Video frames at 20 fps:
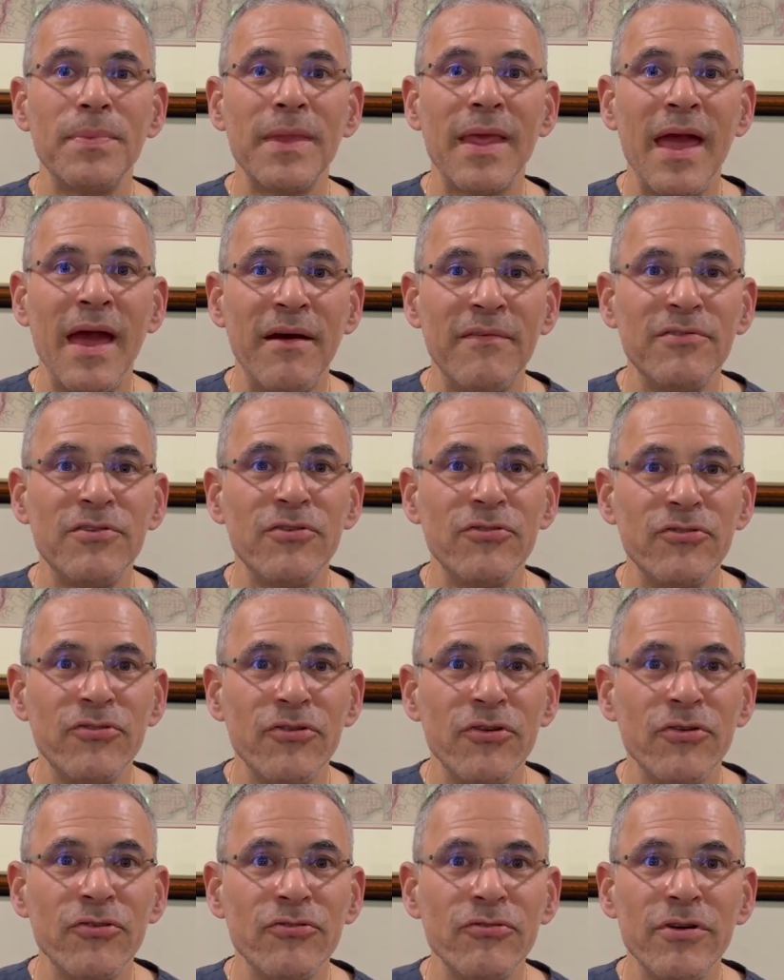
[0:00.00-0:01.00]
after
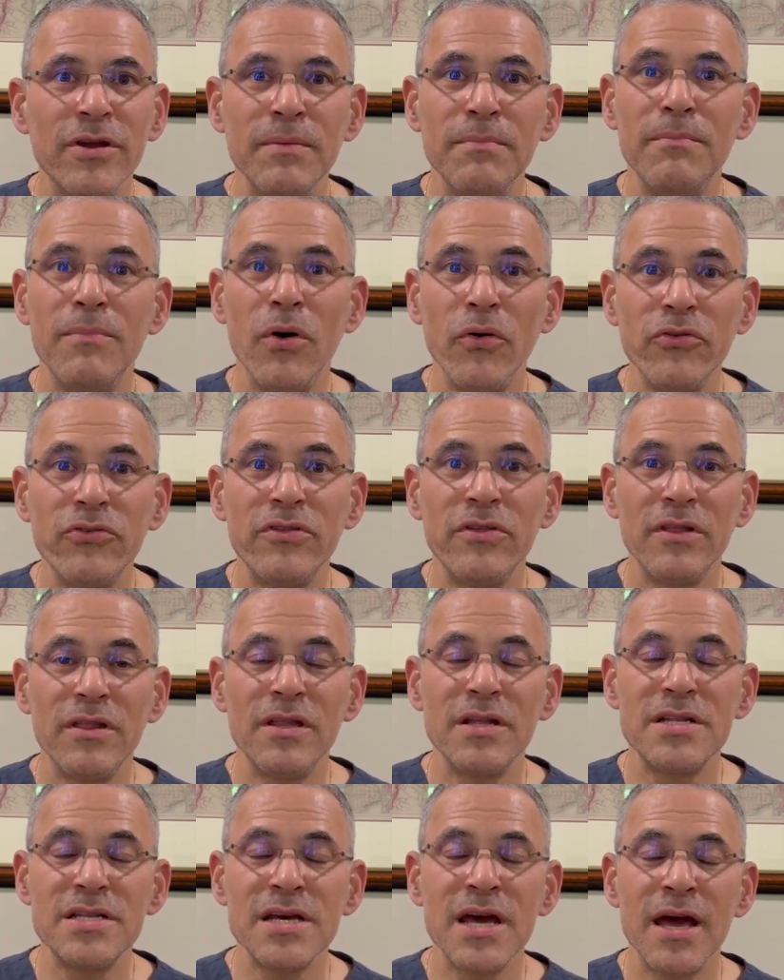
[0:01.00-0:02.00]
surgery. Most of the
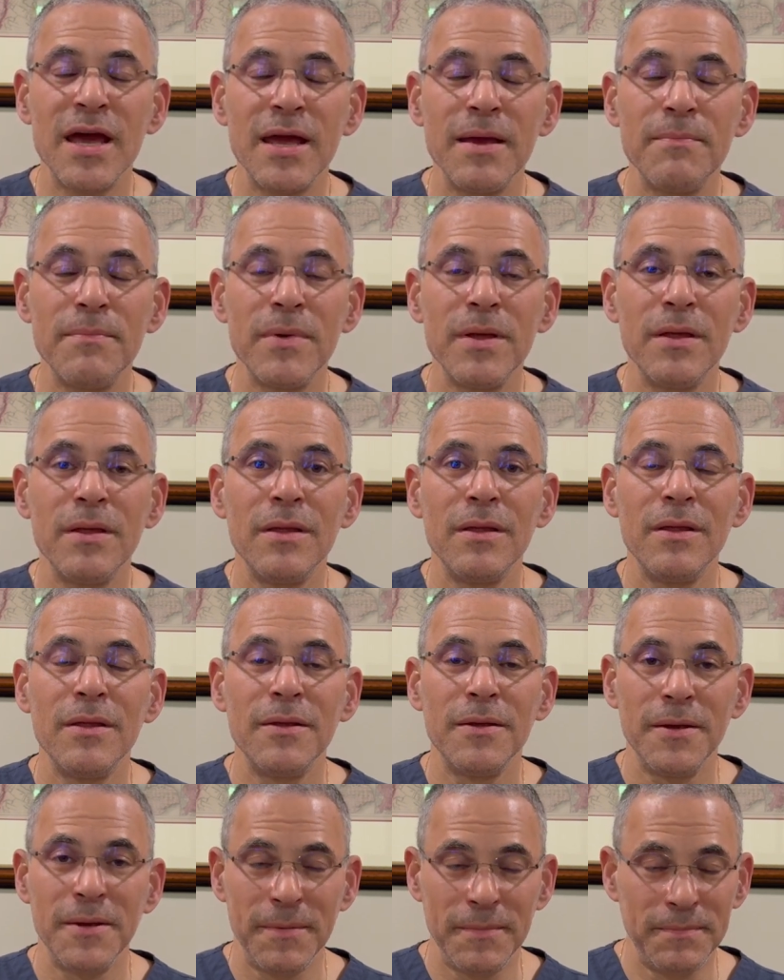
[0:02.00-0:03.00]
time,
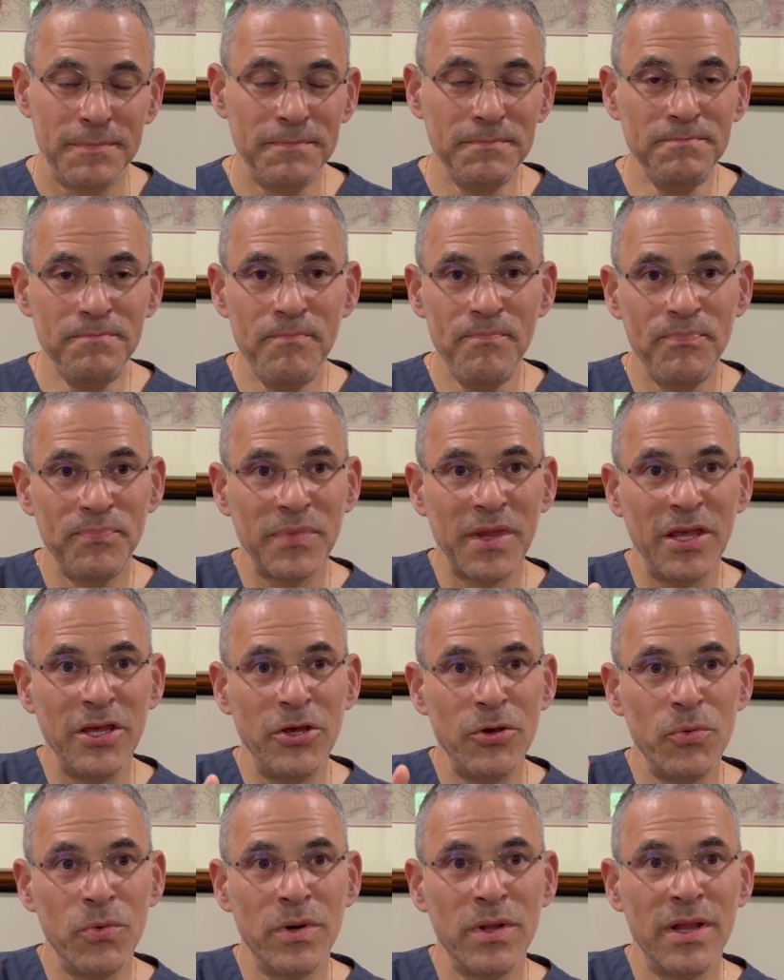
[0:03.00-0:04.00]

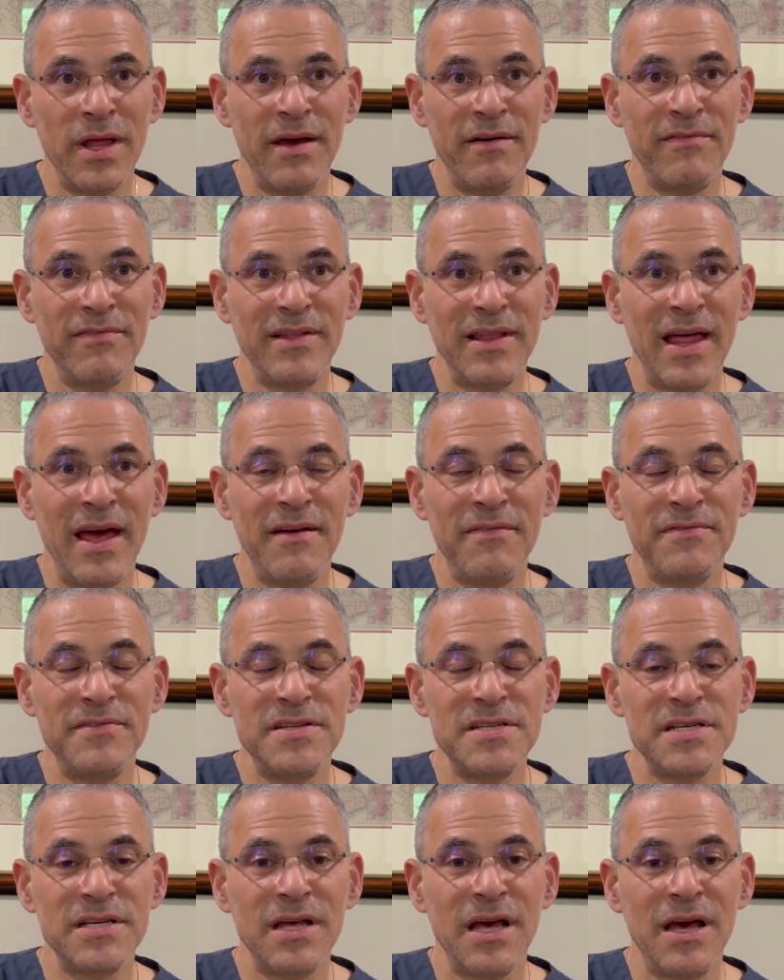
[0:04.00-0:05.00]
you will have
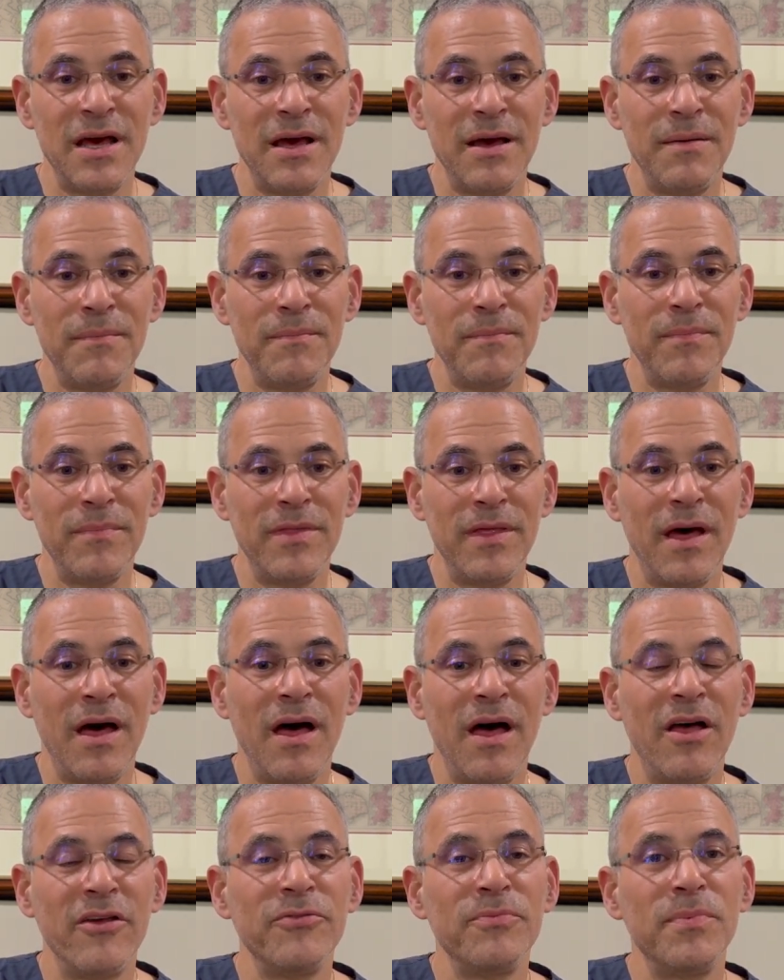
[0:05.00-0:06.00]
left the
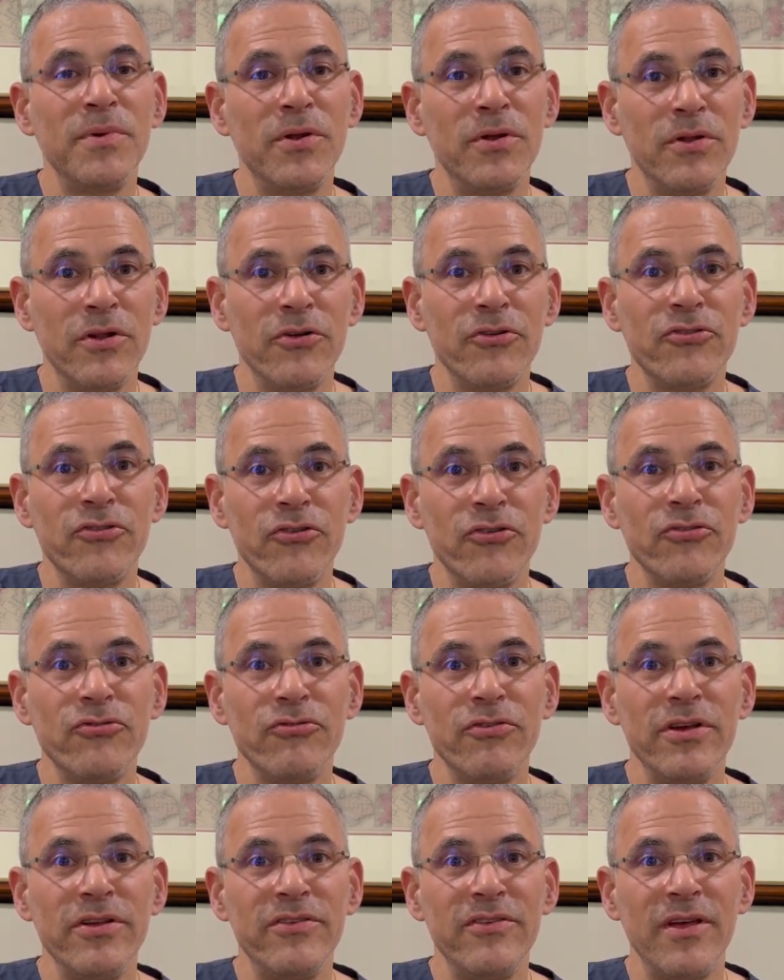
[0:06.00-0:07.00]
hospital or
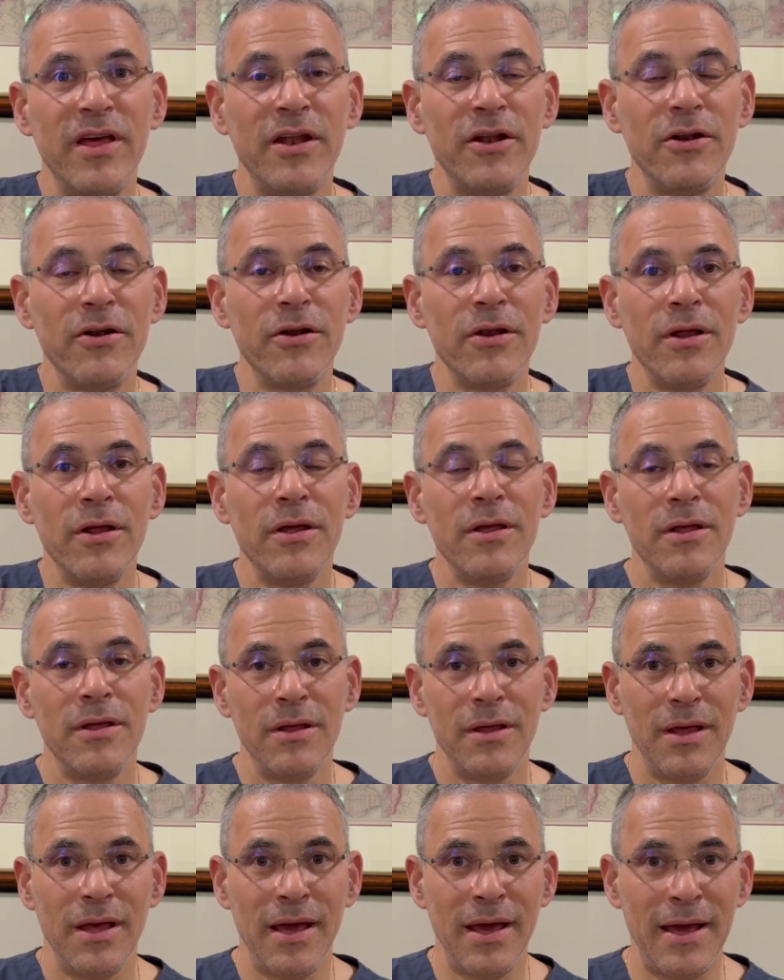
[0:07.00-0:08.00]
surgery center
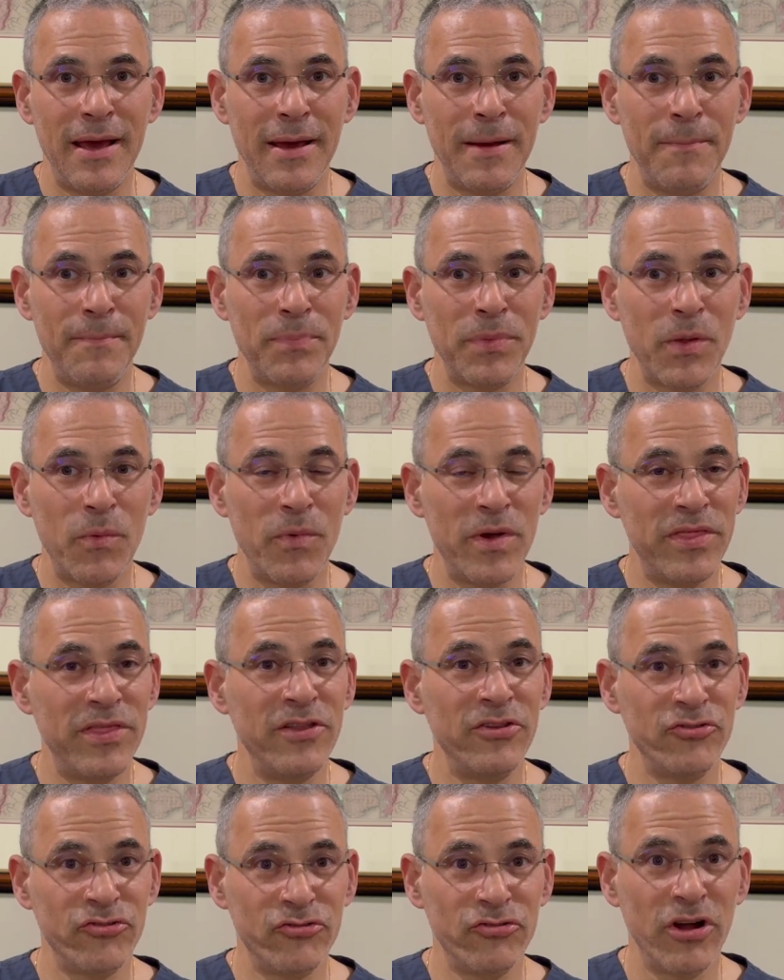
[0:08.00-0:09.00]
with
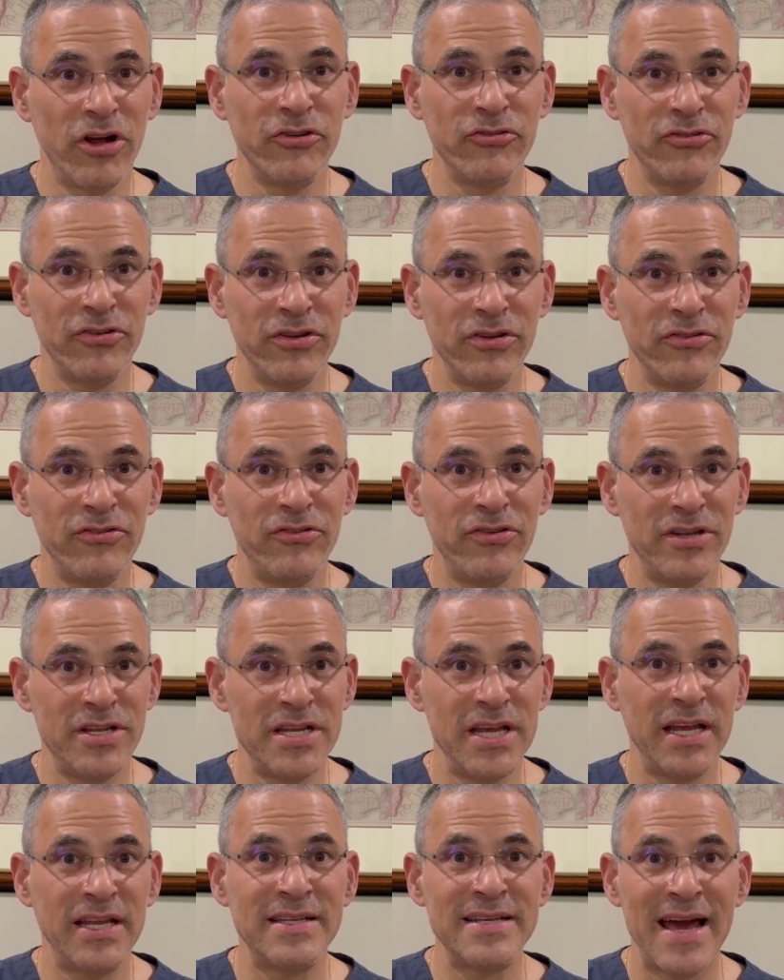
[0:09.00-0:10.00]
instructions to
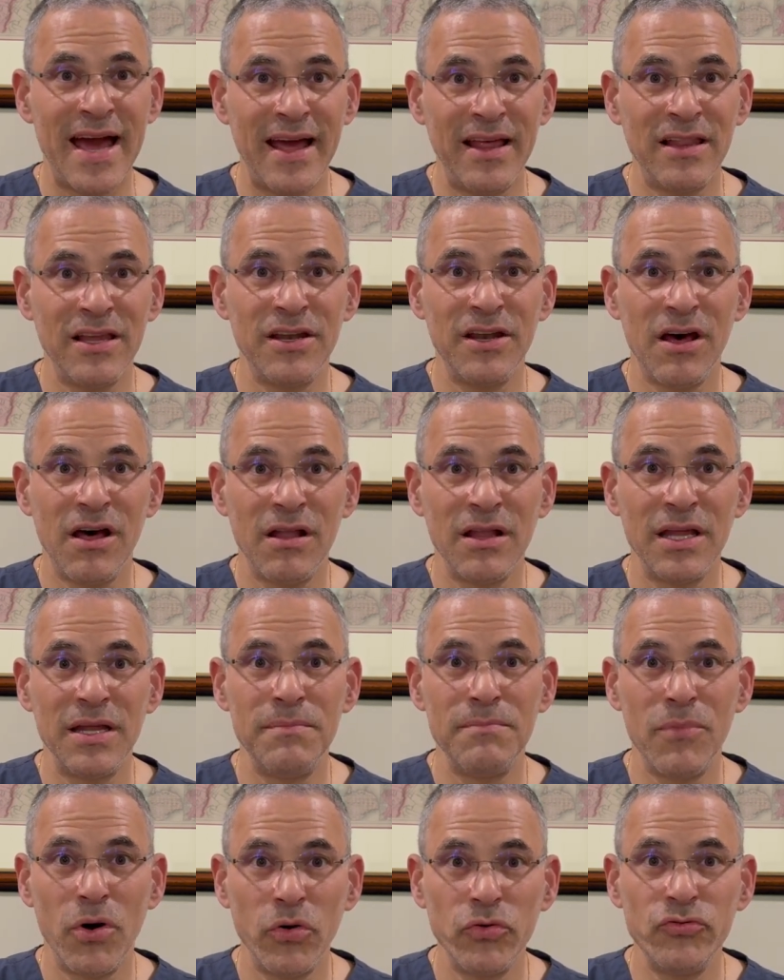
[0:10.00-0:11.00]
take Tylenol
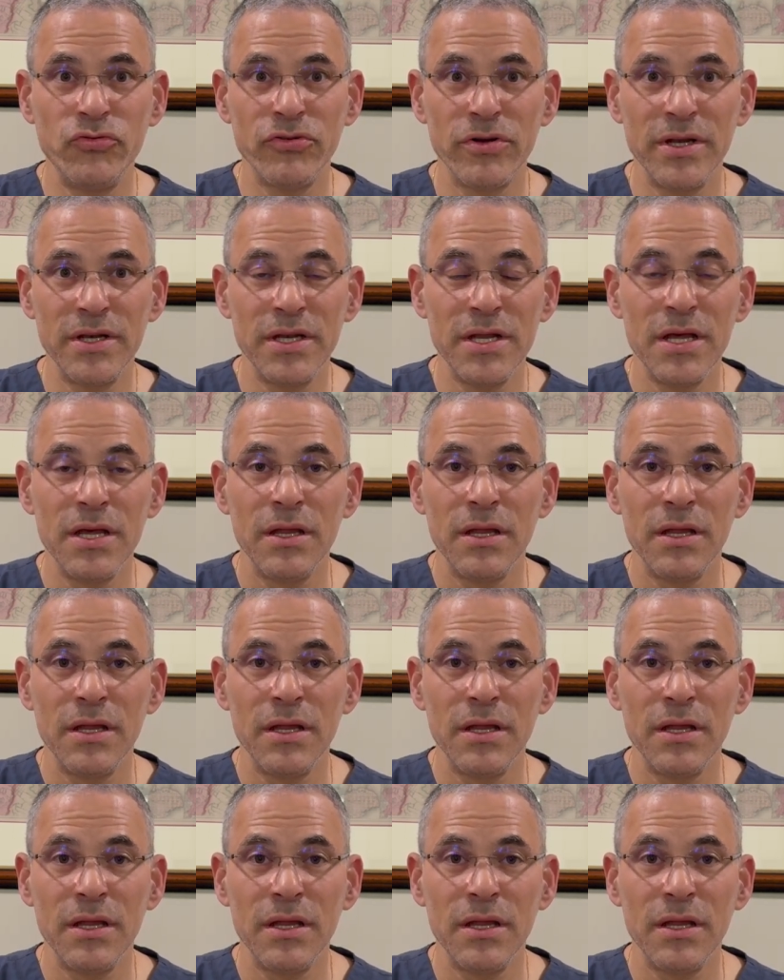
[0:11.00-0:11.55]
and Motrin